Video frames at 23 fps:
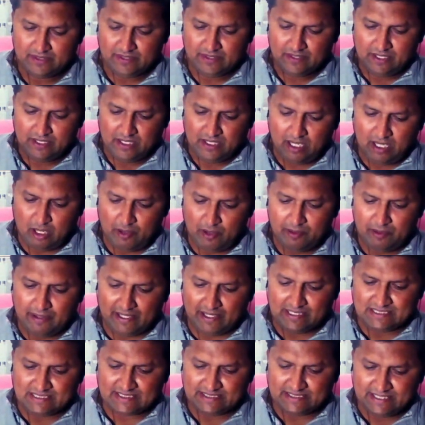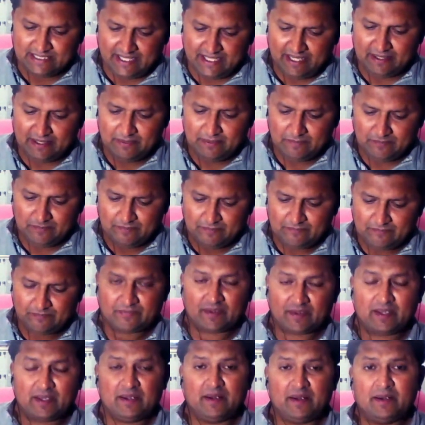Now you can see,
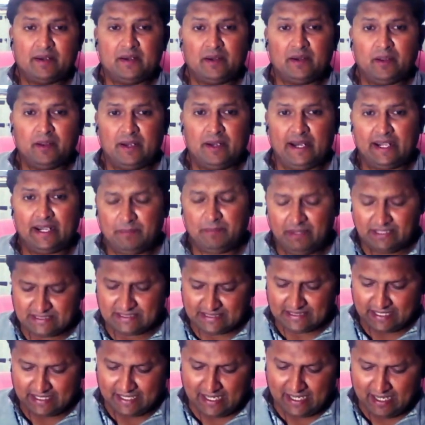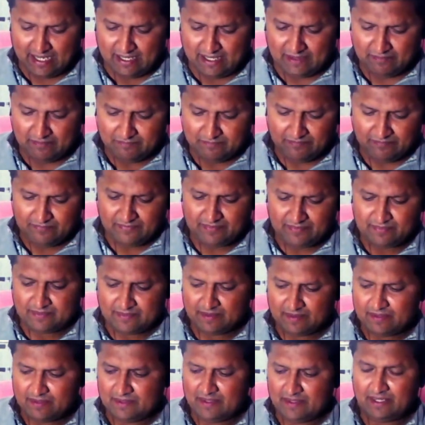now let me share
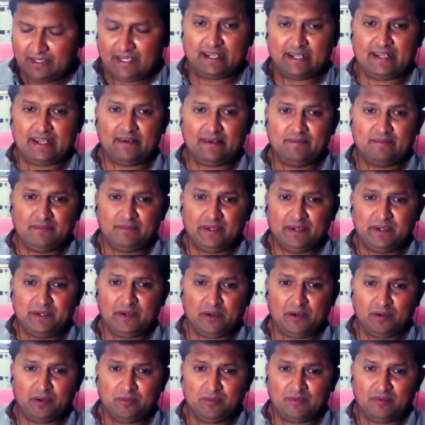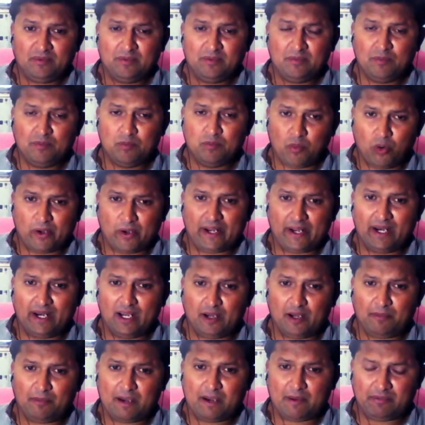a, model of
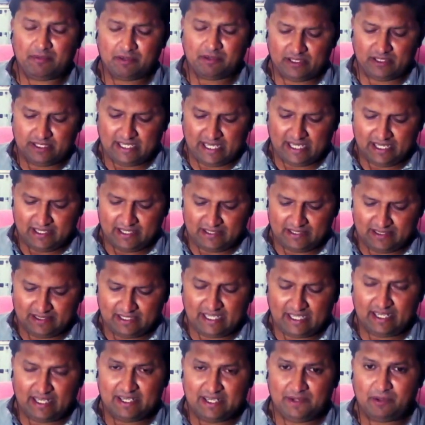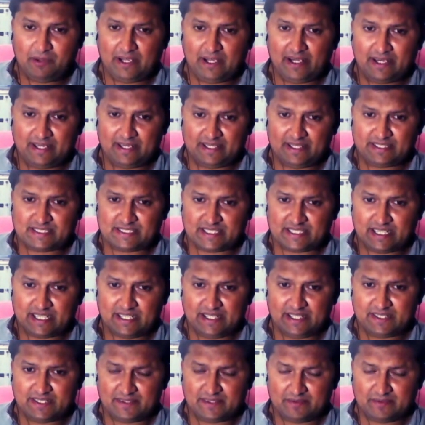after there, then you can understand it
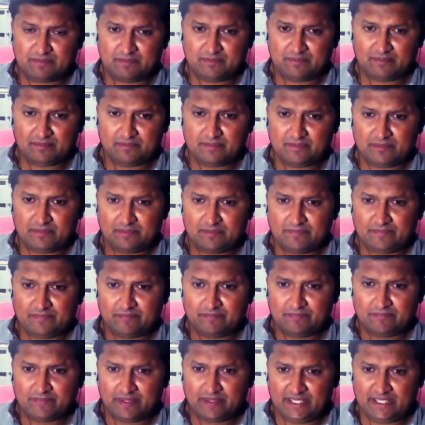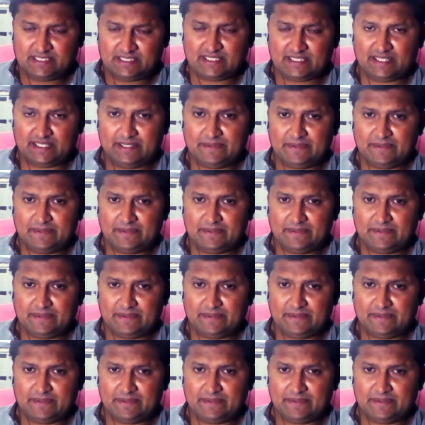easily.